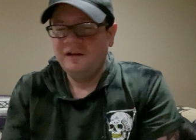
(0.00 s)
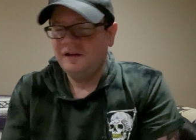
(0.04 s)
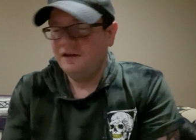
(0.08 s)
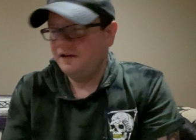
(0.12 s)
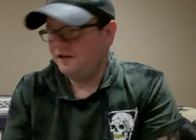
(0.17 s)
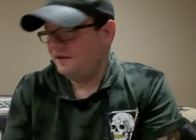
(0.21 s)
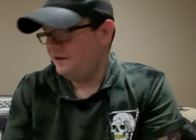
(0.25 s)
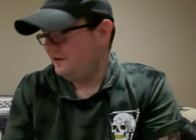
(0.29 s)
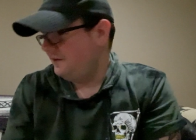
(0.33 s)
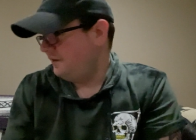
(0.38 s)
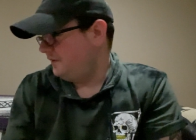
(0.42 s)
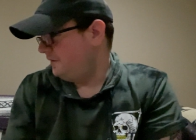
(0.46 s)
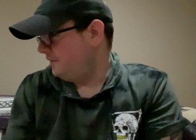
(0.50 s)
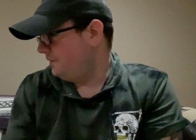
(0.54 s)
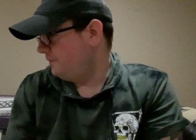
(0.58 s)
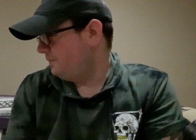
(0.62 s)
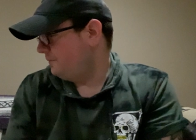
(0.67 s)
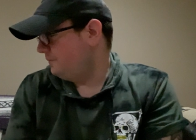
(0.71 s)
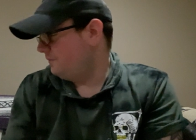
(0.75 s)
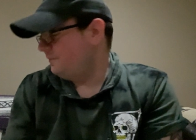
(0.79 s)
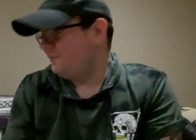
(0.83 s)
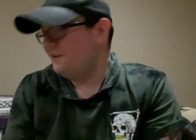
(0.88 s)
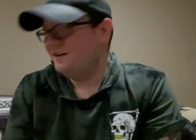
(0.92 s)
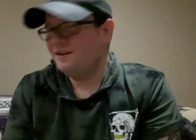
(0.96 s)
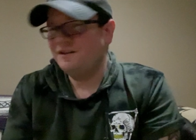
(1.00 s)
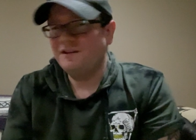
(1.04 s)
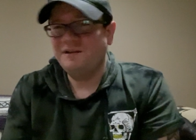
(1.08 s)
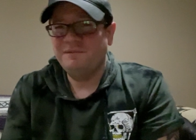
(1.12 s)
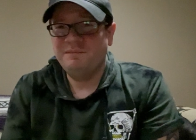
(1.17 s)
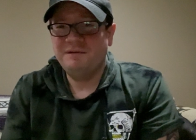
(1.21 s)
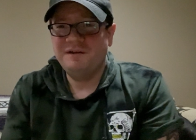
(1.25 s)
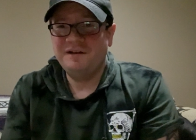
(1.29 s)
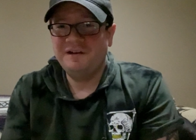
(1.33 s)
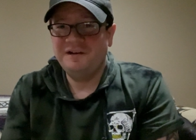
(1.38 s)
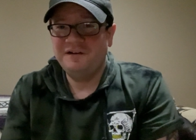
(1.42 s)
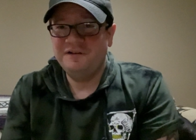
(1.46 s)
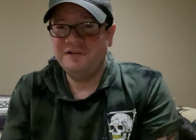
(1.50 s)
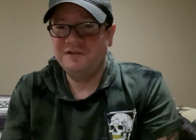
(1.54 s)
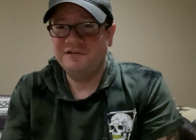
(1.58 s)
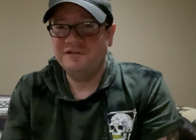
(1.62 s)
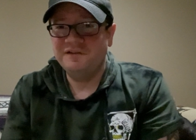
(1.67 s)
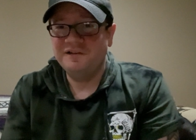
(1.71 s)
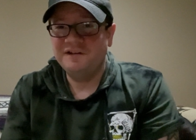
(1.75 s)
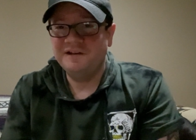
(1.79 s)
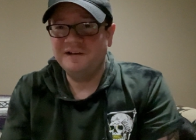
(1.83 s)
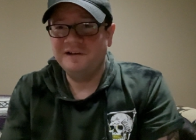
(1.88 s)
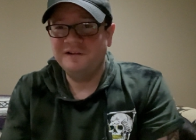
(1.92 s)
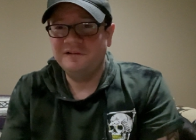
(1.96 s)
Um, probably about
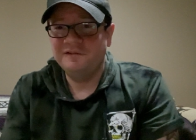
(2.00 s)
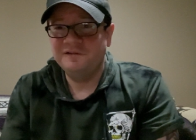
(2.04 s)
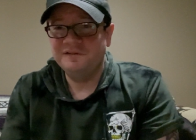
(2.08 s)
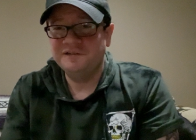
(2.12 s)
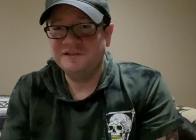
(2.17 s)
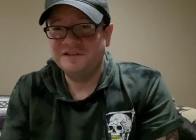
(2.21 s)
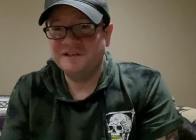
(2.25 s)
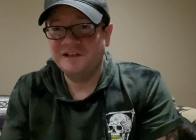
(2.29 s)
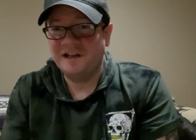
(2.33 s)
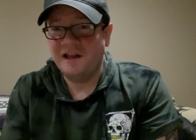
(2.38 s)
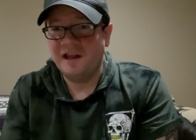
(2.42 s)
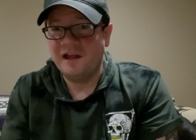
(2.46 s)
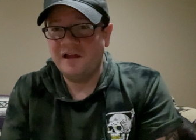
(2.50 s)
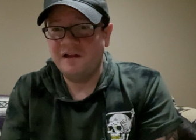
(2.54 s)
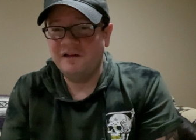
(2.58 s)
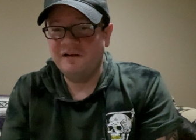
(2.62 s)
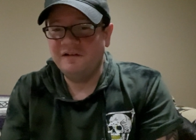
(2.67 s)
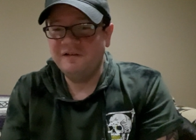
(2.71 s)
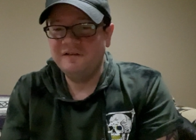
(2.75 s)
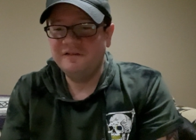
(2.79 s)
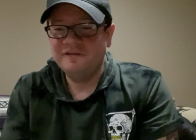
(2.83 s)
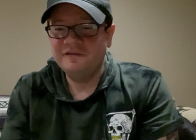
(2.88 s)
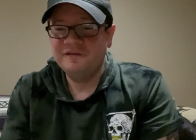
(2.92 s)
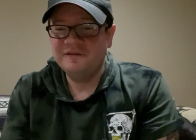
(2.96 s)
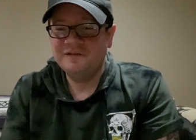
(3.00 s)
100 titles again.